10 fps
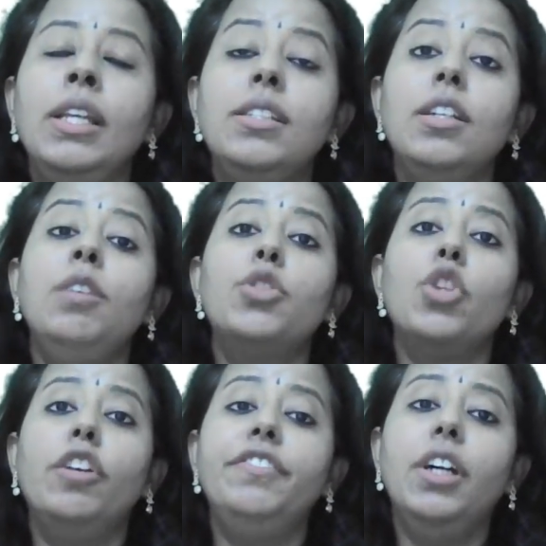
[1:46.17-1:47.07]
in
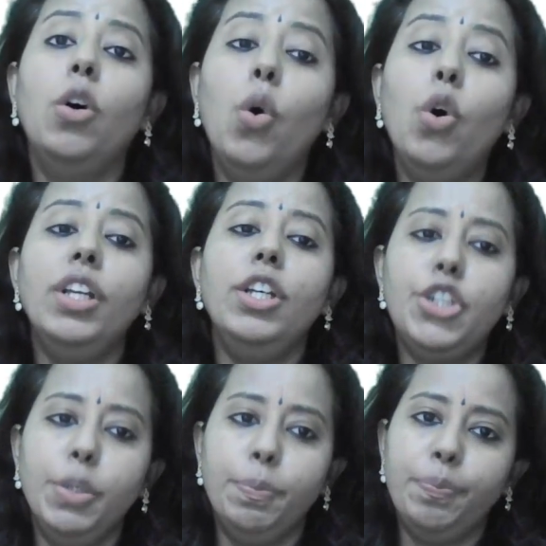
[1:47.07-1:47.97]
terms of the
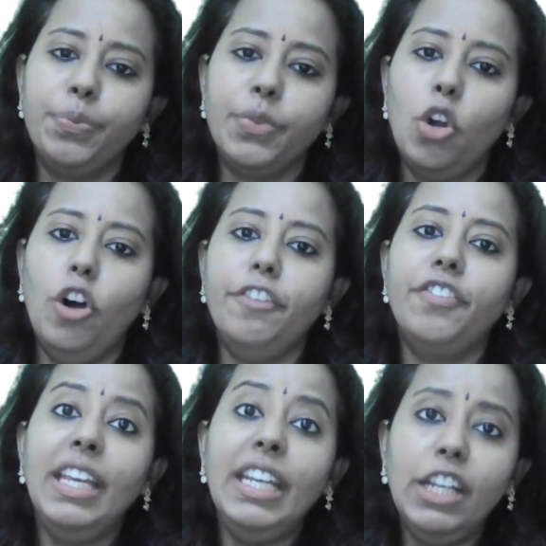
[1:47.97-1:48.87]
ownership
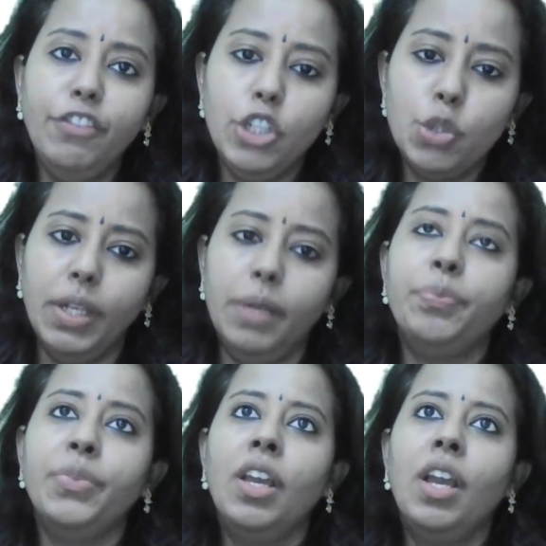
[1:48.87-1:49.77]
of individual